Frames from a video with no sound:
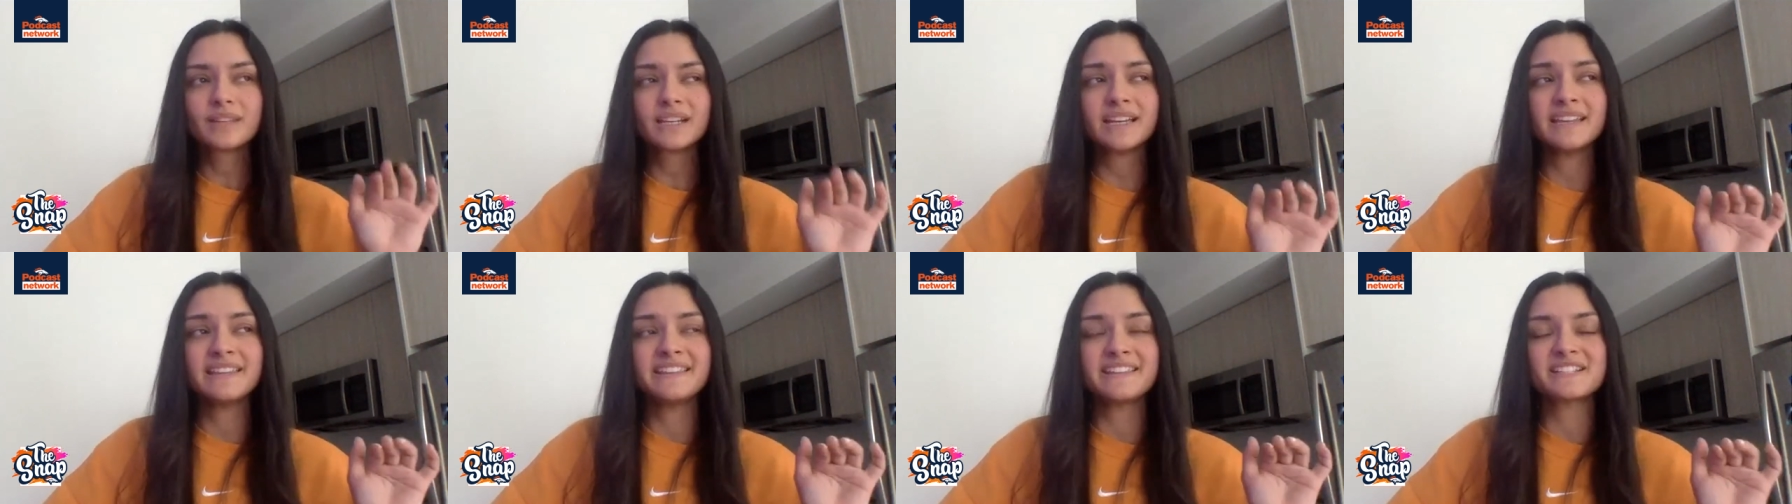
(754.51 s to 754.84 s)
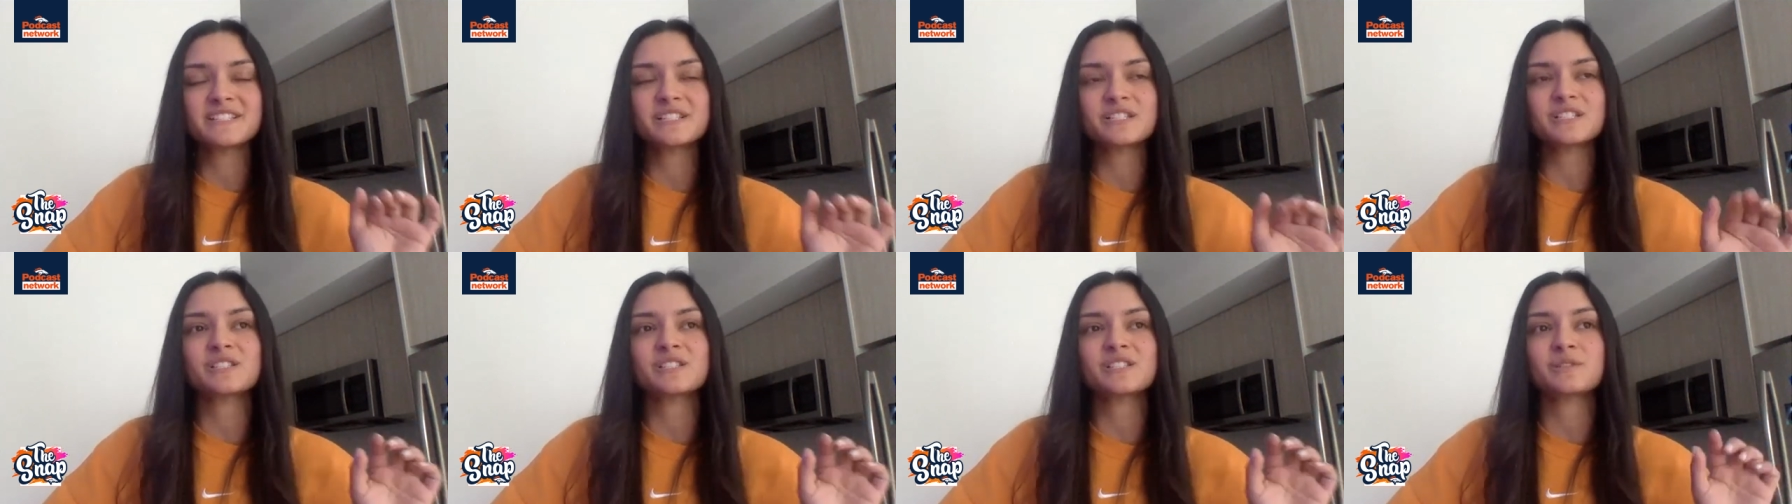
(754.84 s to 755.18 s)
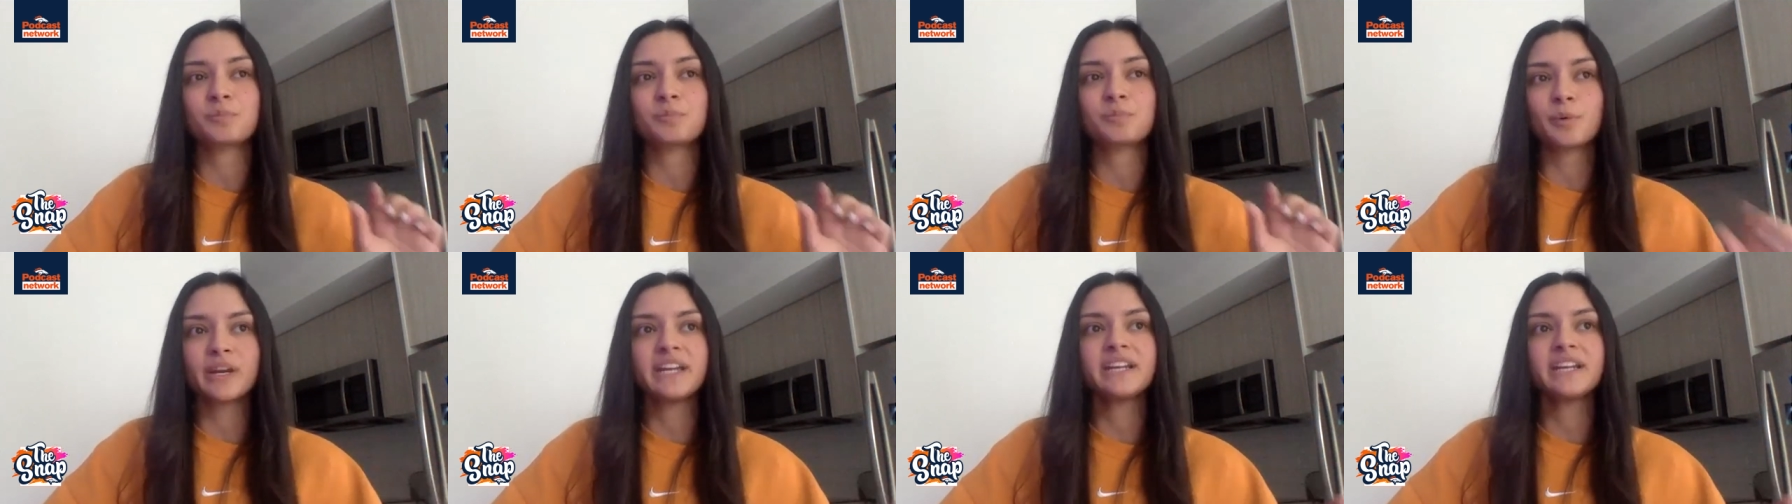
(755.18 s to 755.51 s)
And this is
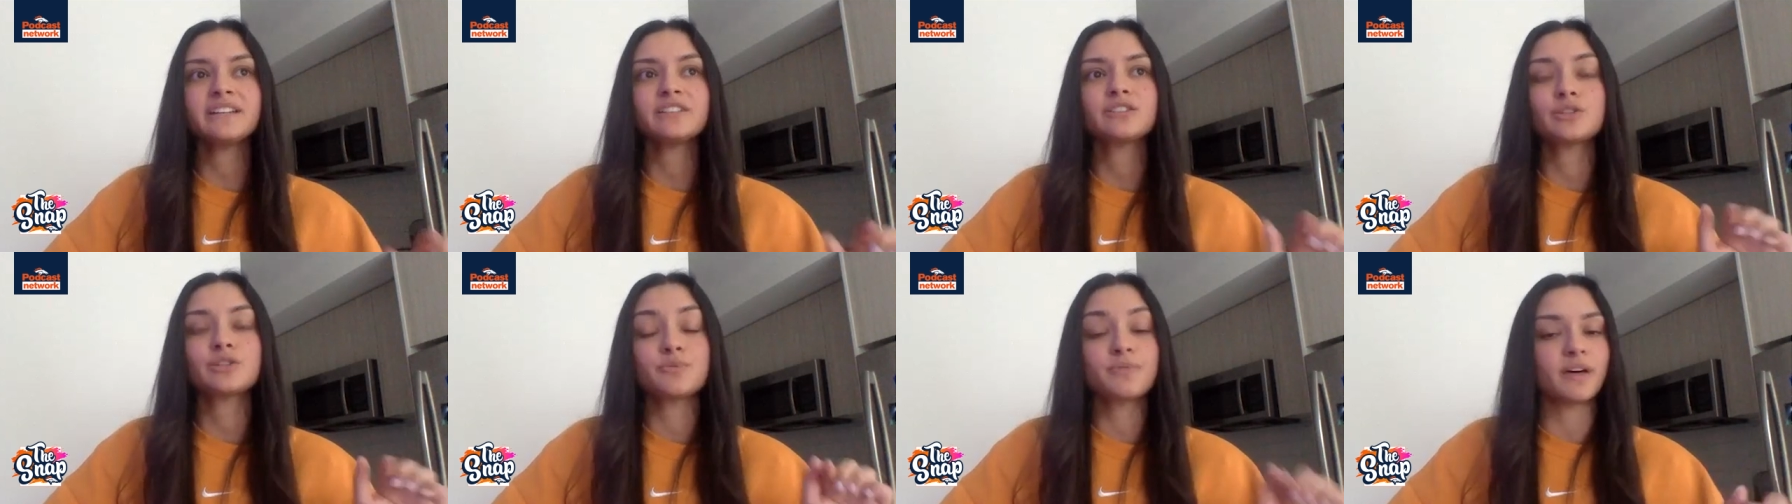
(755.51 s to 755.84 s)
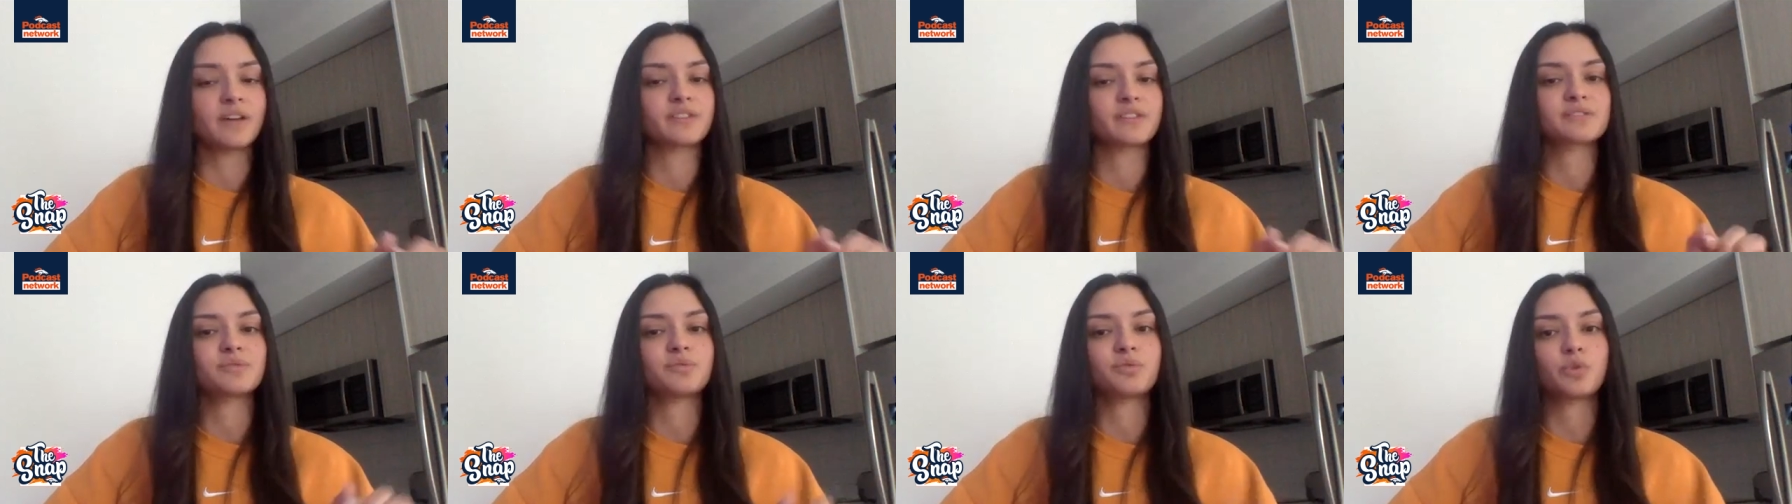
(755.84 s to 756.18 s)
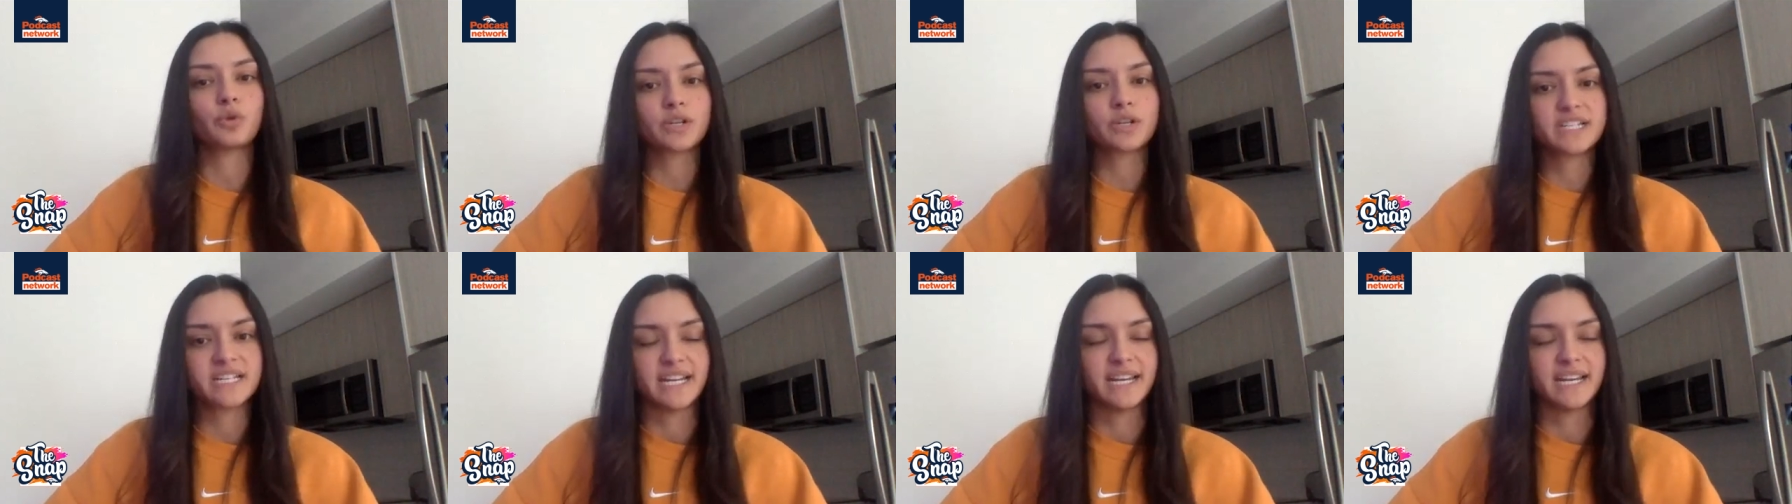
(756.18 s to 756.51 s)
spring
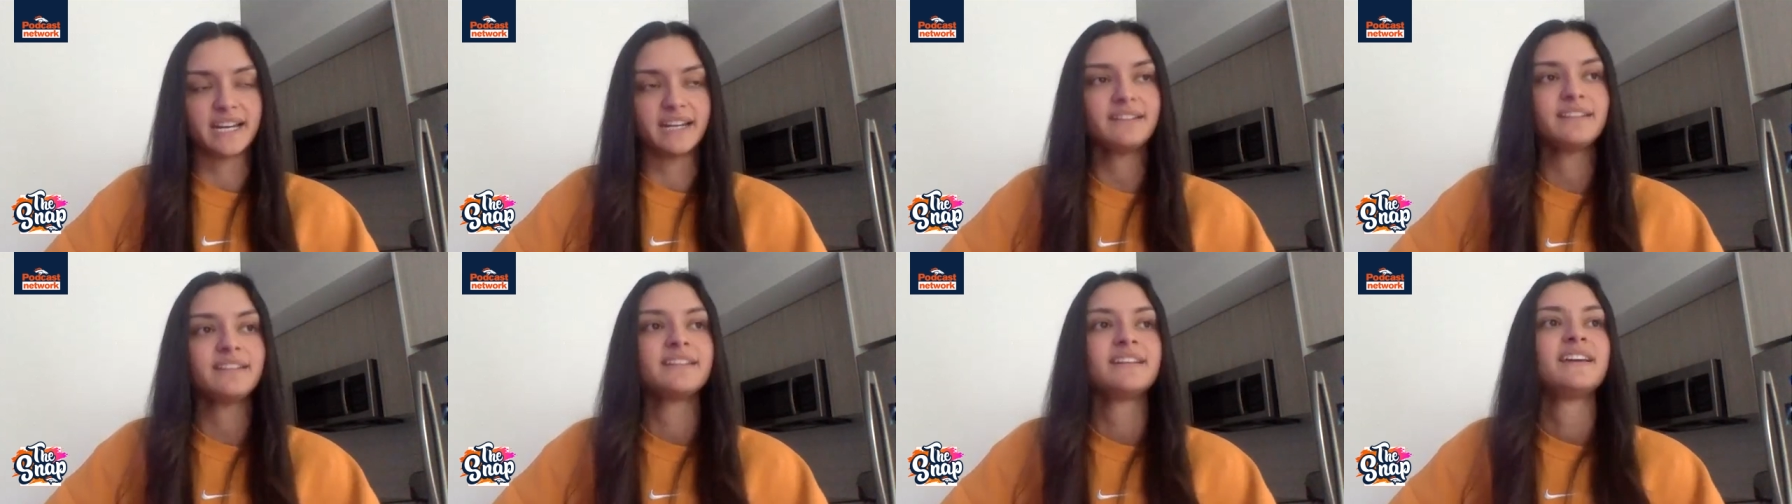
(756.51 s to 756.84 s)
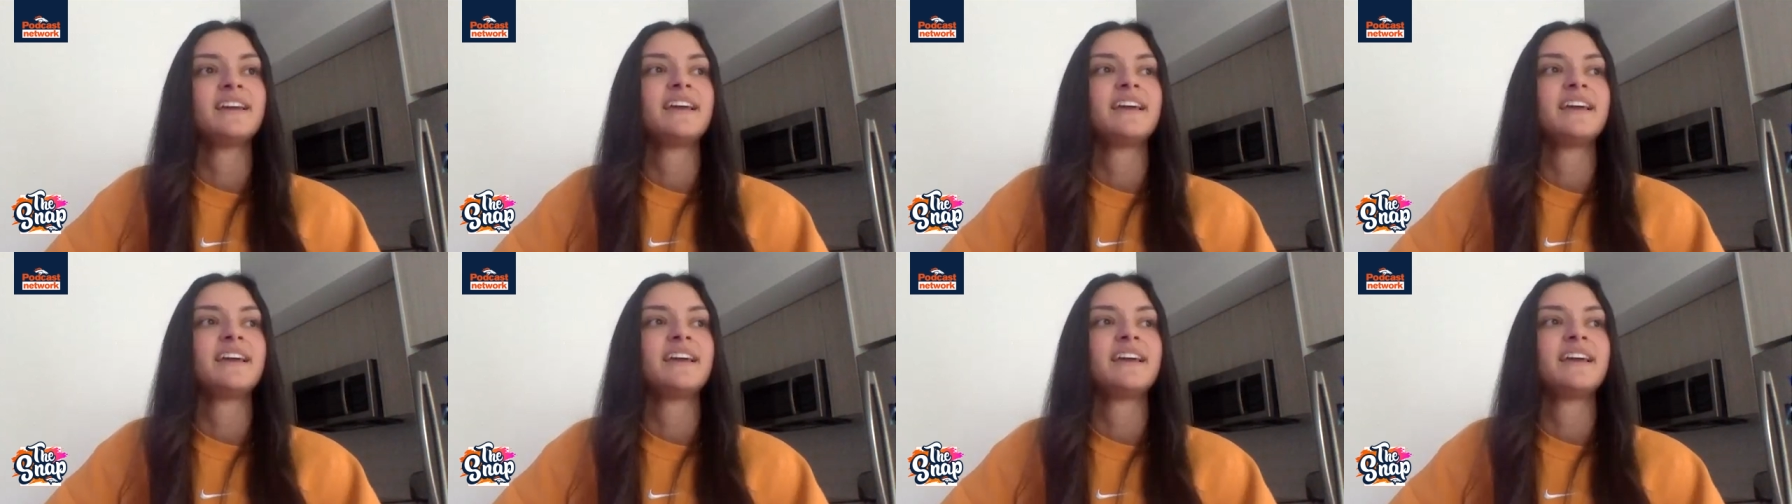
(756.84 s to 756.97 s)
2014.